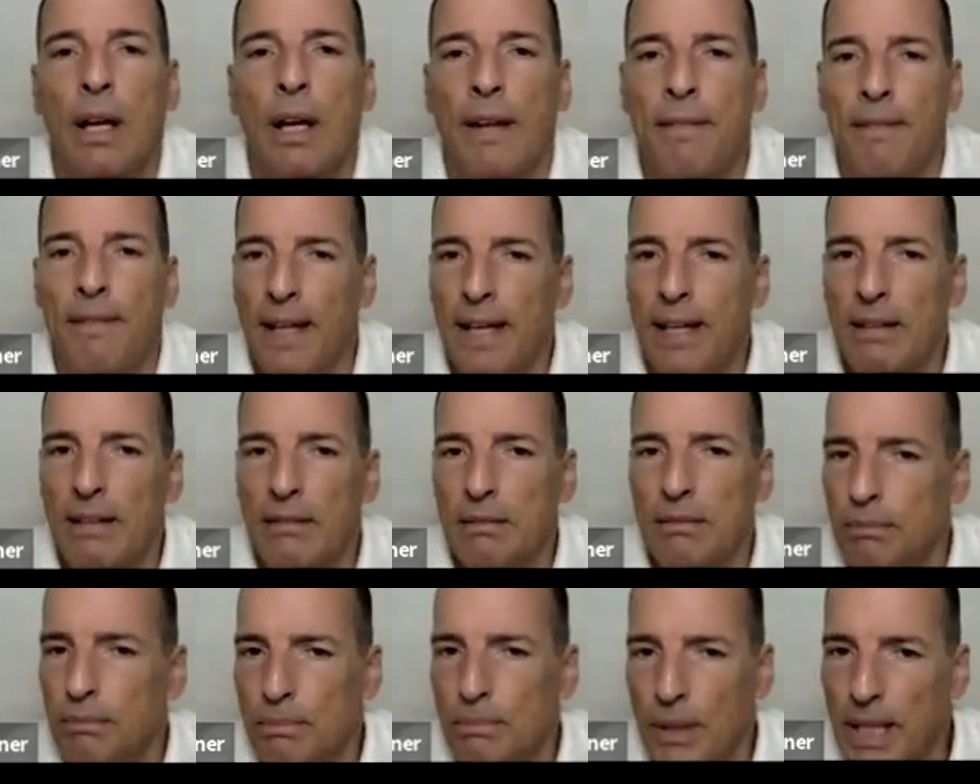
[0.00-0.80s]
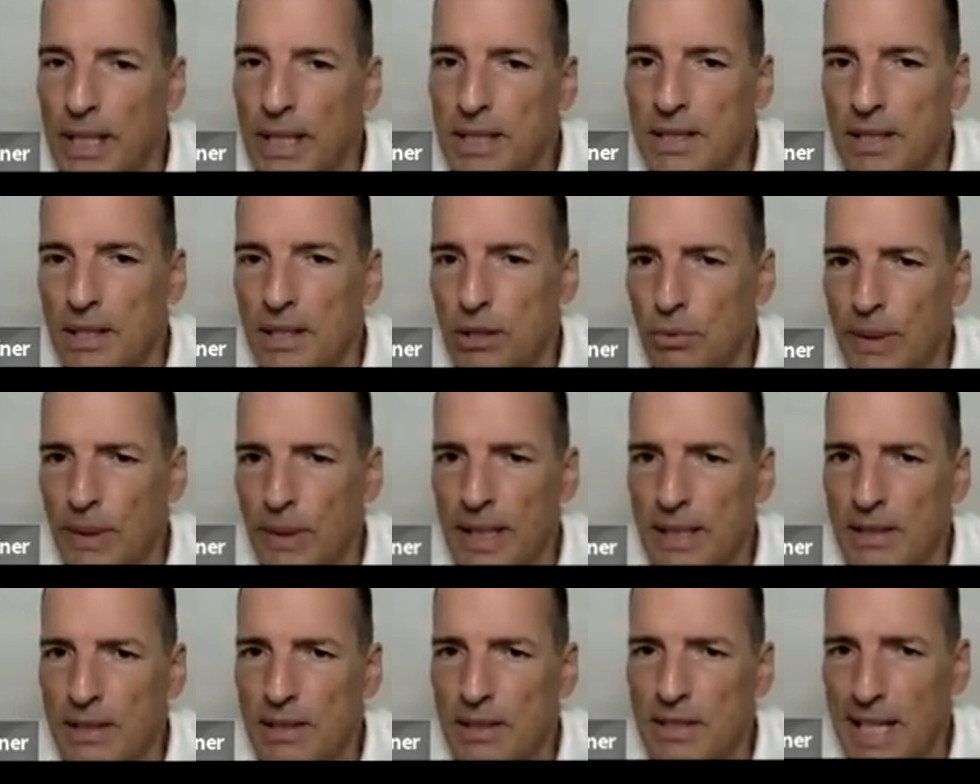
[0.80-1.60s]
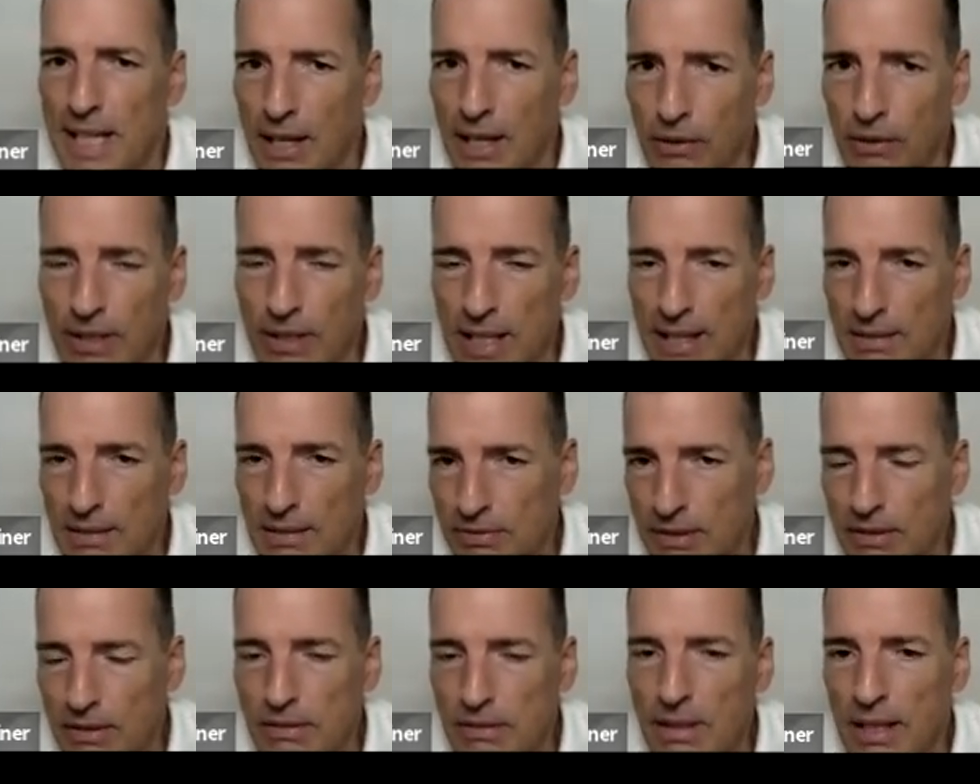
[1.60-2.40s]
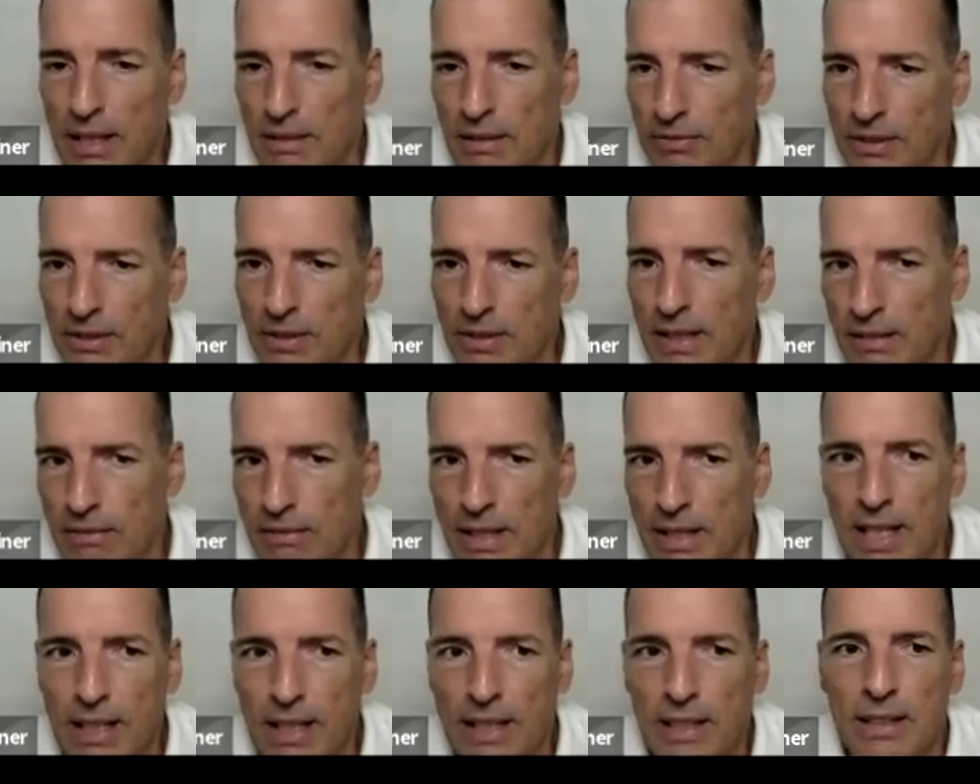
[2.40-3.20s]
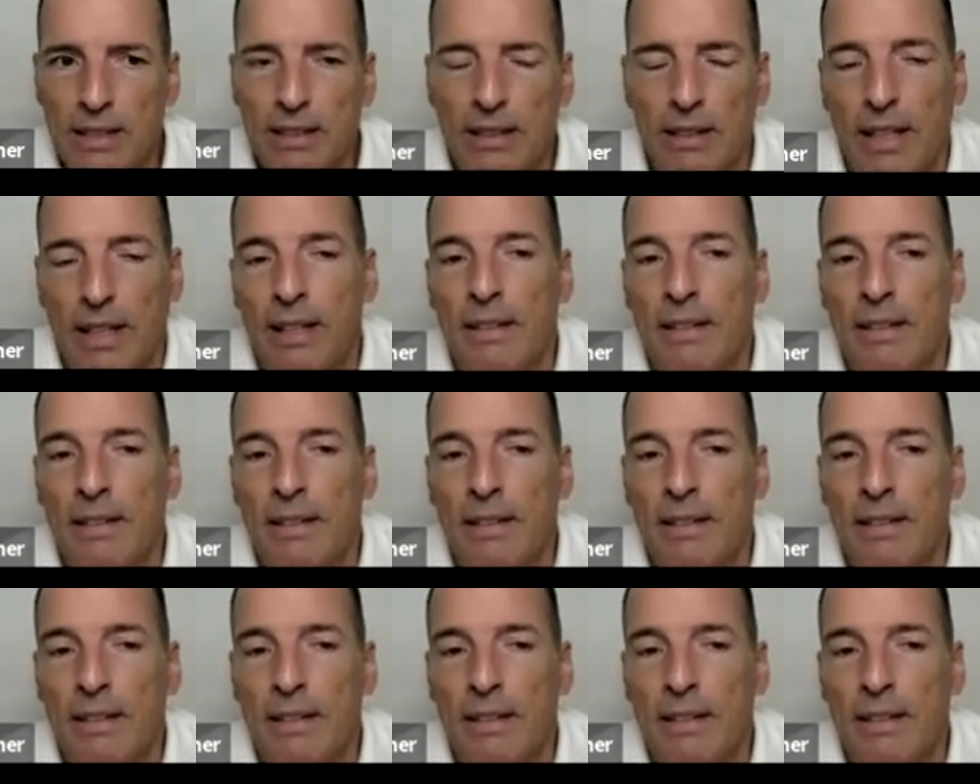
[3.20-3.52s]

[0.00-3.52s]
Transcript: And then prices went south after they rallied,